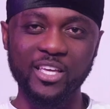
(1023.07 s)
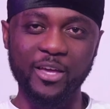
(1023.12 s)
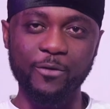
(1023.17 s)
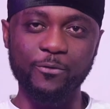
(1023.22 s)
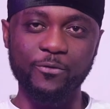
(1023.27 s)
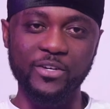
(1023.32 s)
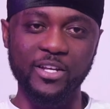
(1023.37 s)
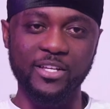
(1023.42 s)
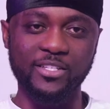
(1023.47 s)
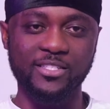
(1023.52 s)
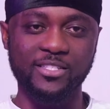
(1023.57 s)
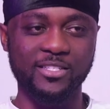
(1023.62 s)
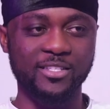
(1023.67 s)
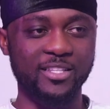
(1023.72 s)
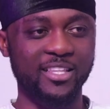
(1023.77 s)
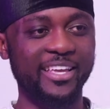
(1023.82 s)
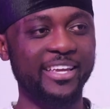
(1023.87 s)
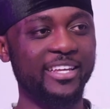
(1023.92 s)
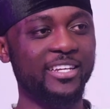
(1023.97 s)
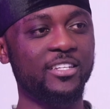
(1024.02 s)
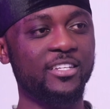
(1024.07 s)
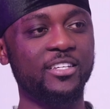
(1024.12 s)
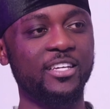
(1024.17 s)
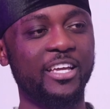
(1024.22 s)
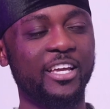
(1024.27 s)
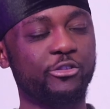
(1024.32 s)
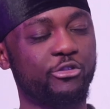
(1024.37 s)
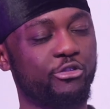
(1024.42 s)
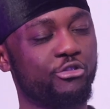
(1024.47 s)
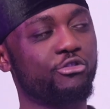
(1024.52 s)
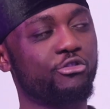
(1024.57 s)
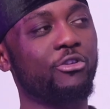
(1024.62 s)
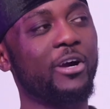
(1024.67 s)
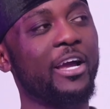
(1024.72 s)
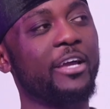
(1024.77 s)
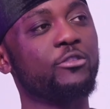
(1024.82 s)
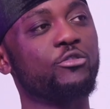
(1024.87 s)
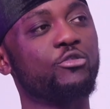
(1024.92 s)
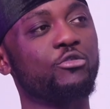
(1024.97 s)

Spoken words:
if this lady is trying